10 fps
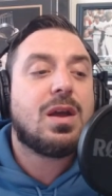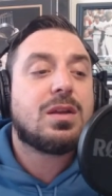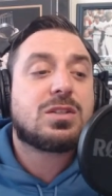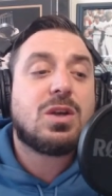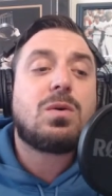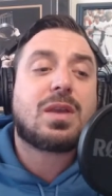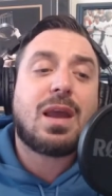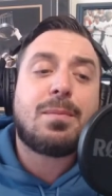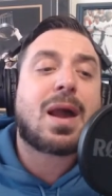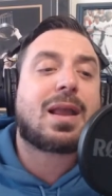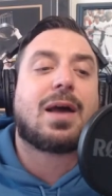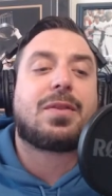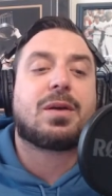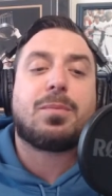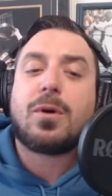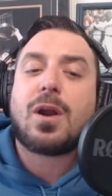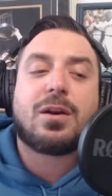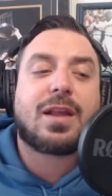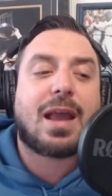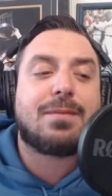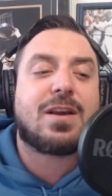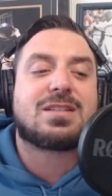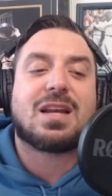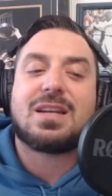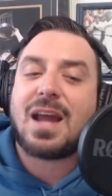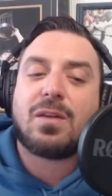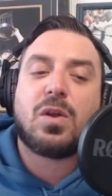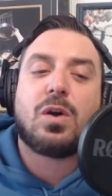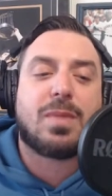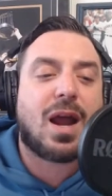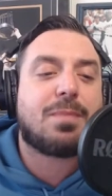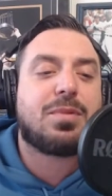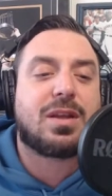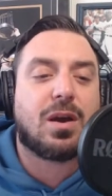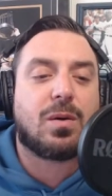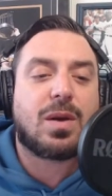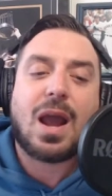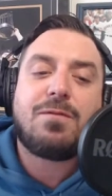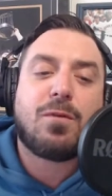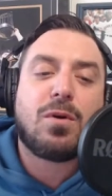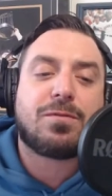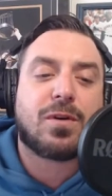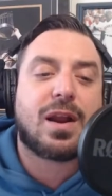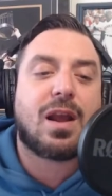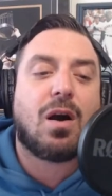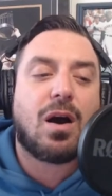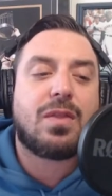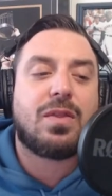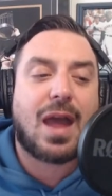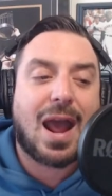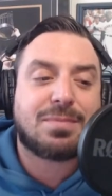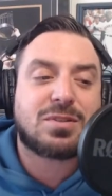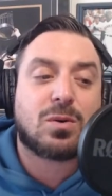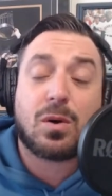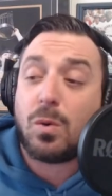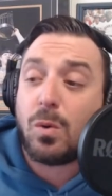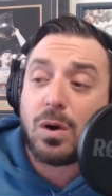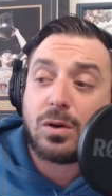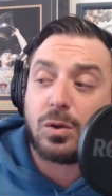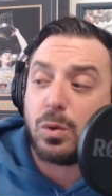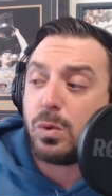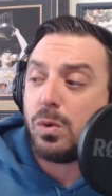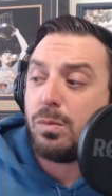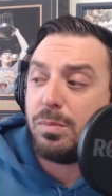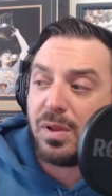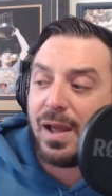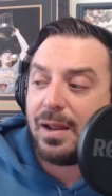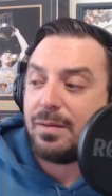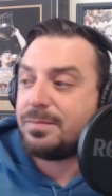So get back out there, put on your game face, and download Monopoly Go, now for free on the App Store or Google Play.